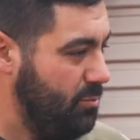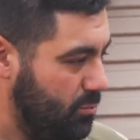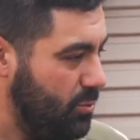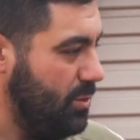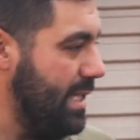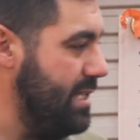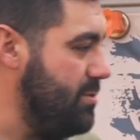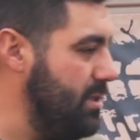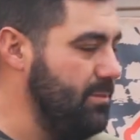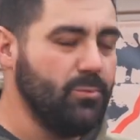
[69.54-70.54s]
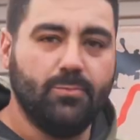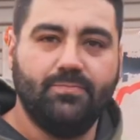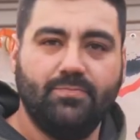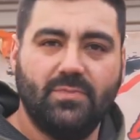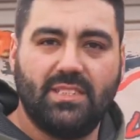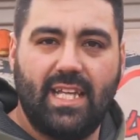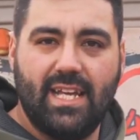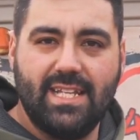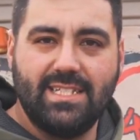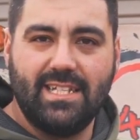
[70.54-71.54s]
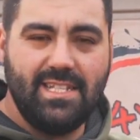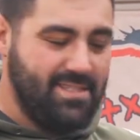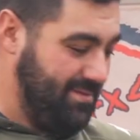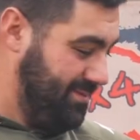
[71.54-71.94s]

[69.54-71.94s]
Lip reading: we'll get into it and we'll see how easy it is.